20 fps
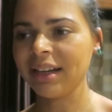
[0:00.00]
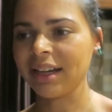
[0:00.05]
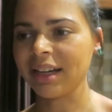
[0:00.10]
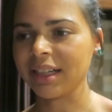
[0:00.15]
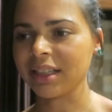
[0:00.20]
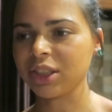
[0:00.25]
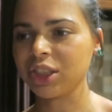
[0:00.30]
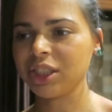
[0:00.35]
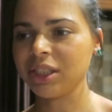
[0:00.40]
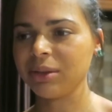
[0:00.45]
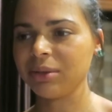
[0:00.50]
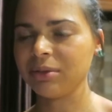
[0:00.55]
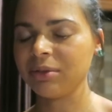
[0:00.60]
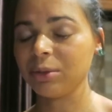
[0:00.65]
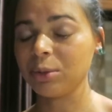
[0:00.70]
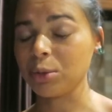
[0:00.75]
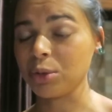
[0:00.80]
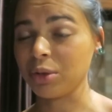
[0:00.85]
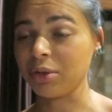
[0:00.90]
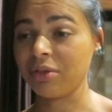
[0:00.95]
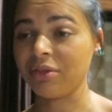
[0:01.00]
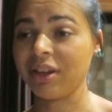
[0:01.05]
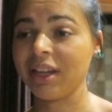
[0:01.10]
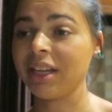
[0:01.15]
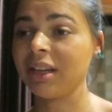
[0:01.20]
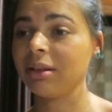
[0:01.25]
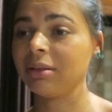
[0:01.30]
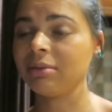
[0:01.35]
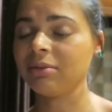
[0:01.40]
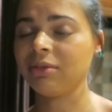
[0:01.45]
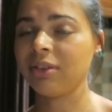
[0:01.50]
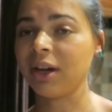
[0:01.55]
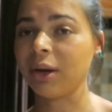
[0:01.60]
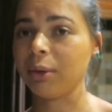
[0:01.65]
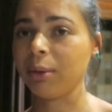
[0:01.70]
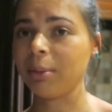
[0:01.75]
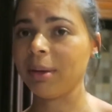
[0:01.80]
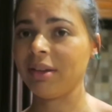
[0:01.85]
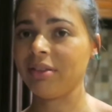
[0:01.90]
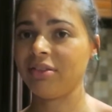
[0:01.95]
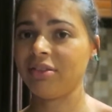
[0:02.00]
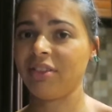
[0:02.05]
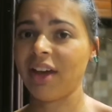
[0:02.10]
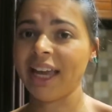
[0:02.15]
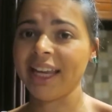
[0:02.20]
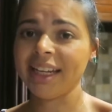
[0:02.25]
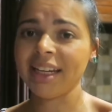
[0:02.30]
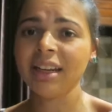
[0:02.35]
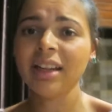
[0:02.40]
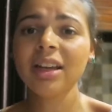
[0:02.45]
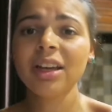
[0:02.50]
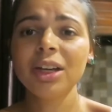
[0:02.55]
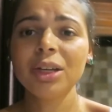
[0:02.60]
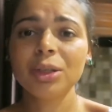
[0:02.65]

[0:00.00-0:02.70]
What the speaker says: and she also felt a bit faint.